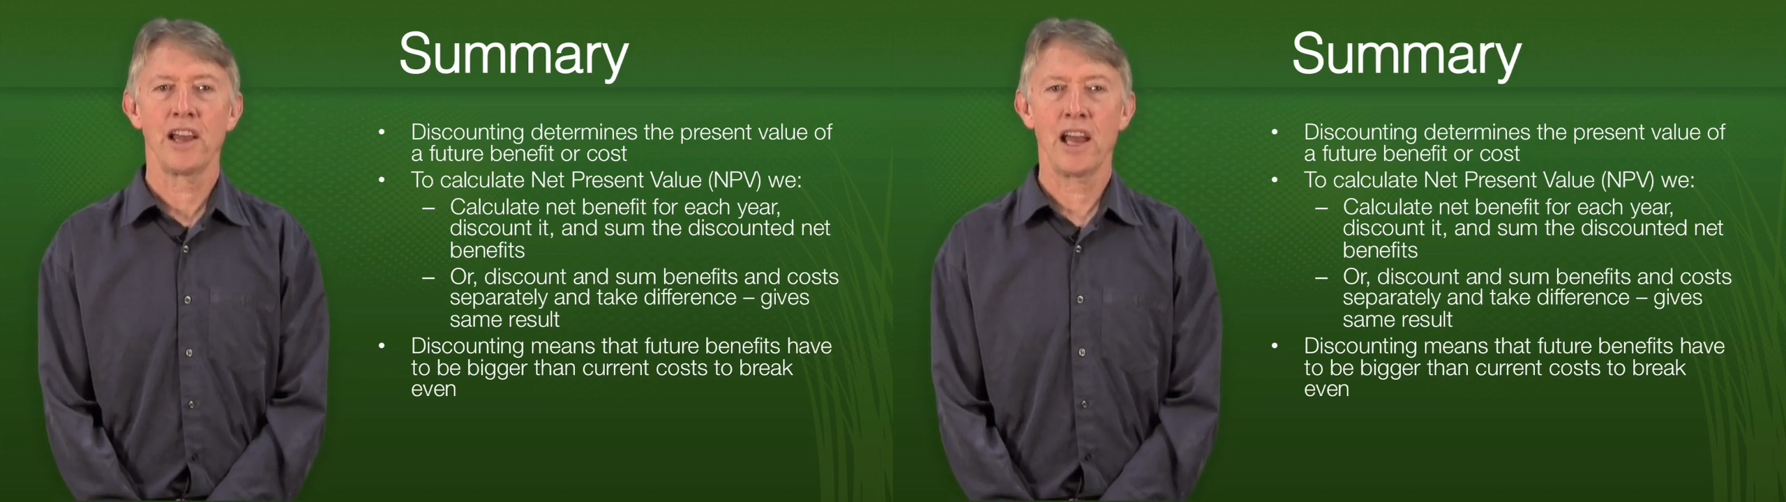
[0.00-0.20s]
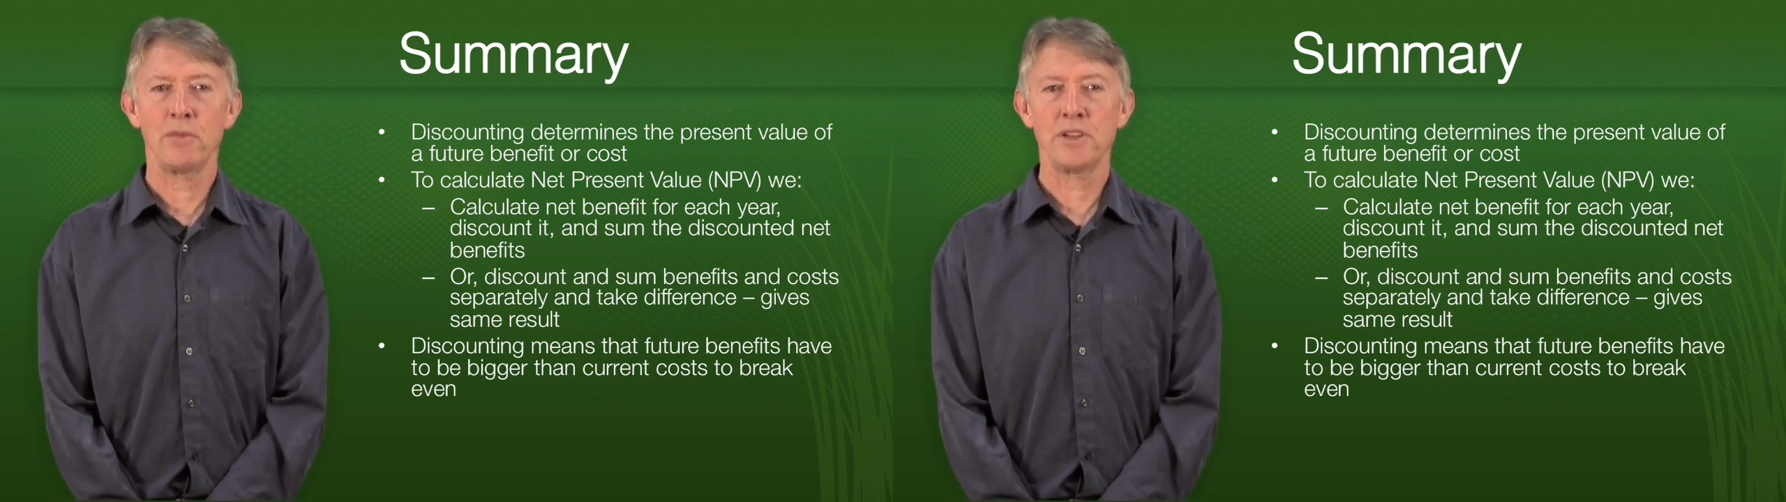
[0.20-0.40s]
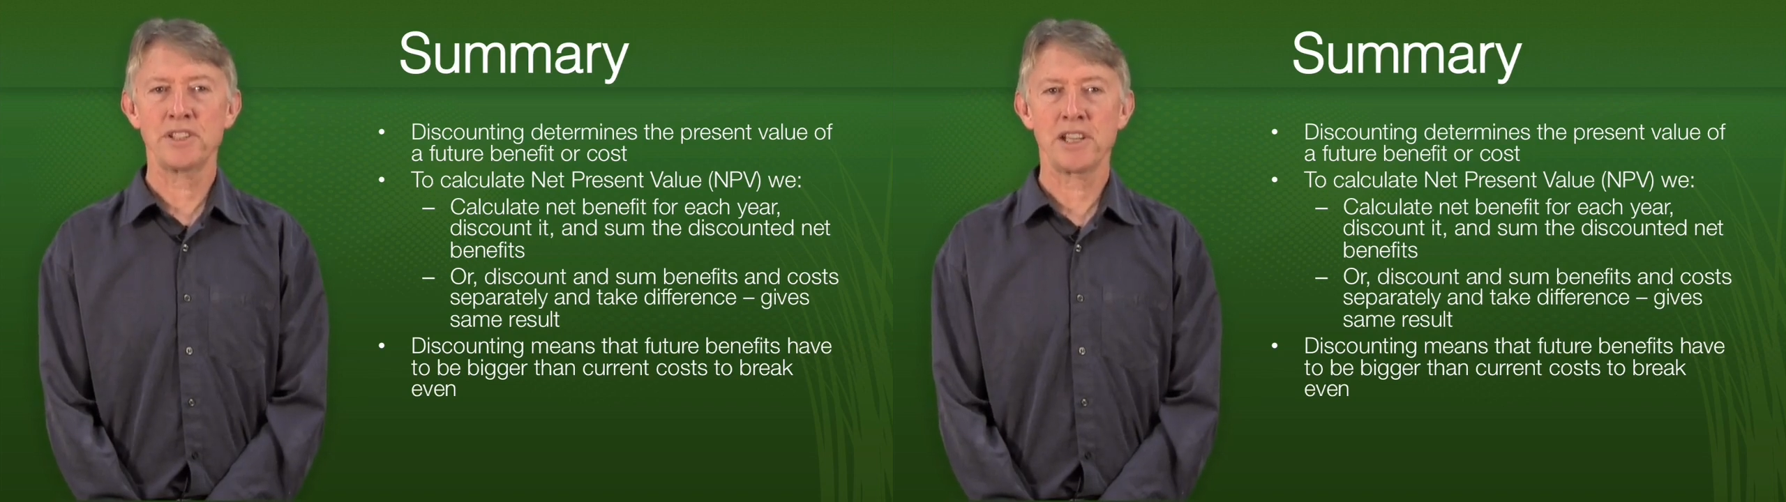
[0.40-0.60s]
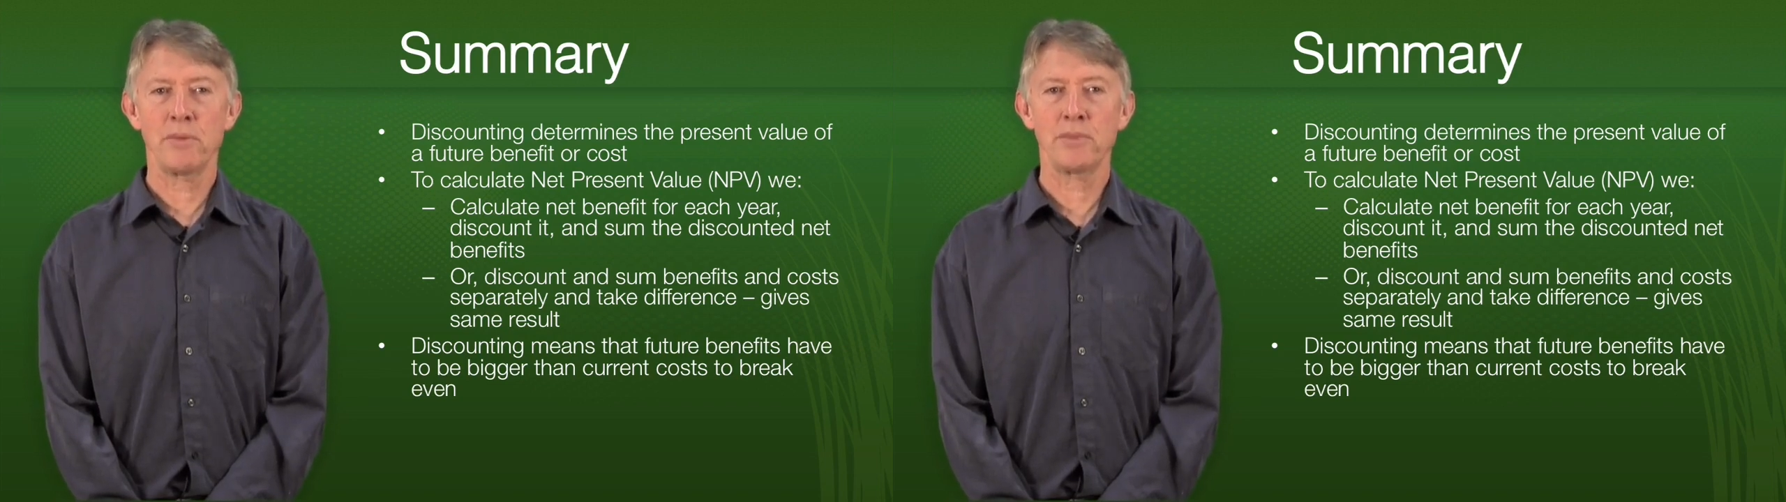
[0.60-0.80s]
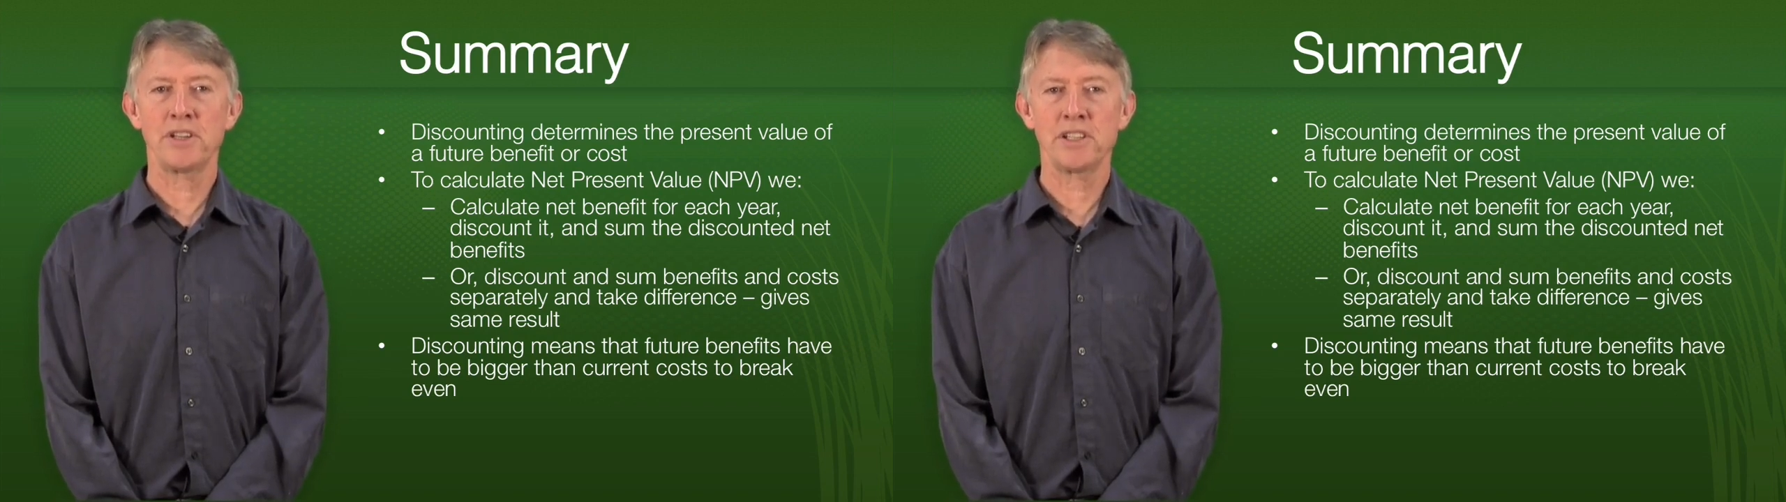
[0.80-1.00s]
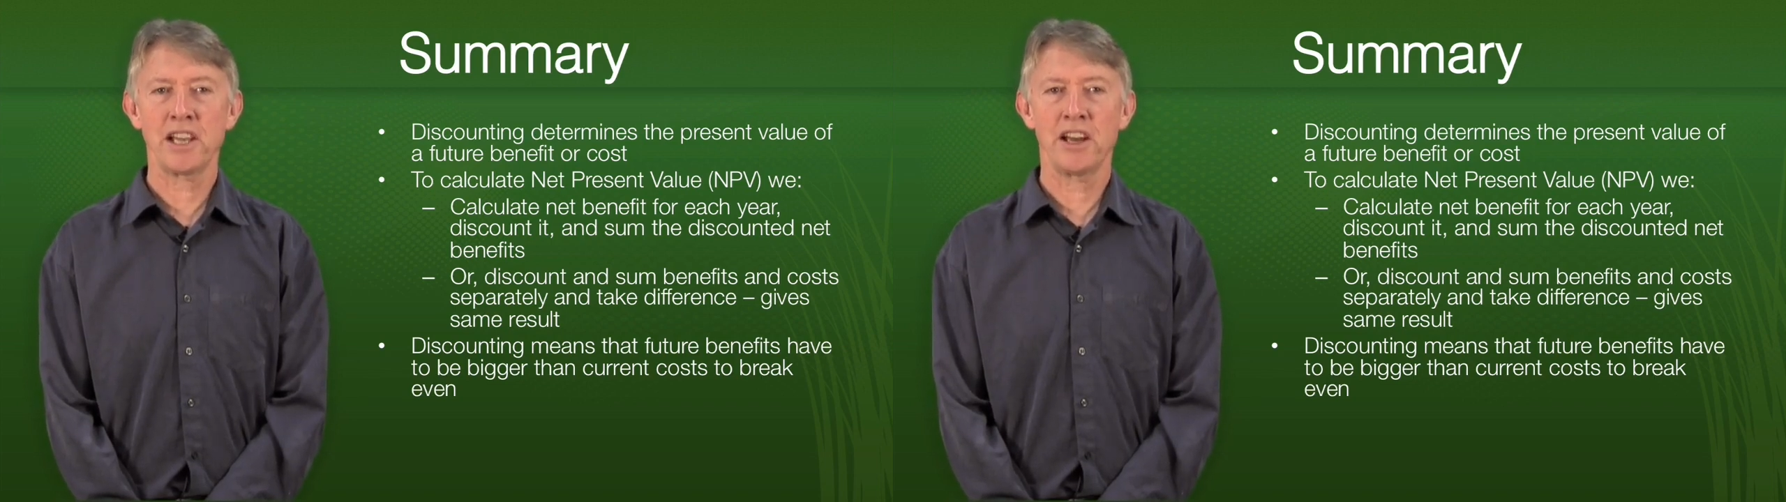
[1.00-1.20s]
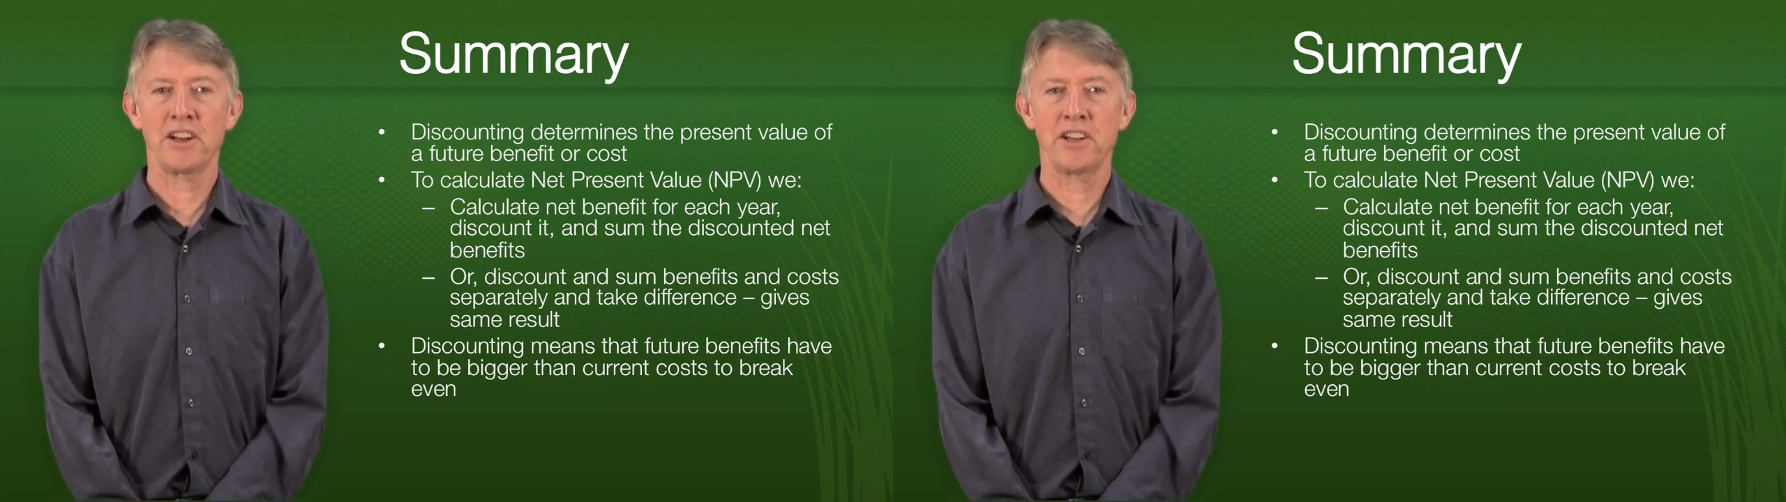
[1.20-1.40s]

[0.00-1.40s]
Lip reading: and we sum the discounted